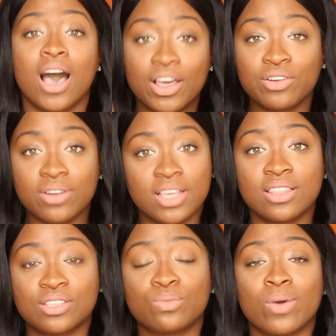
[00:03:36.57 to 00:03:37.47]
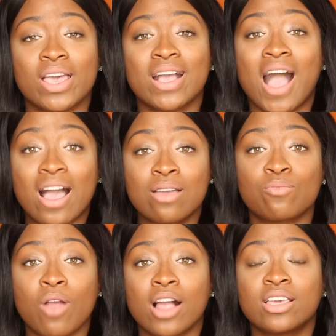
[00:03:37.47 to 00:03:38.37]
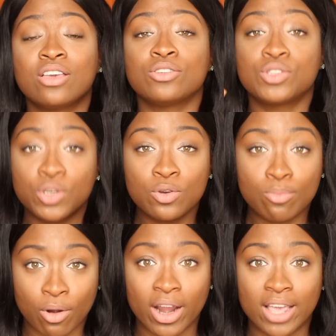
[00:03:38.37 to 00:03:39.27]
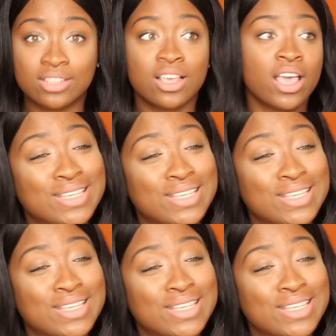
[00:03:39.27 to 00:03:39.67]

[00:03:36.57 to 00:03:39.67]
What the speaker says: Underneath this wig, I am rocking 2 braids.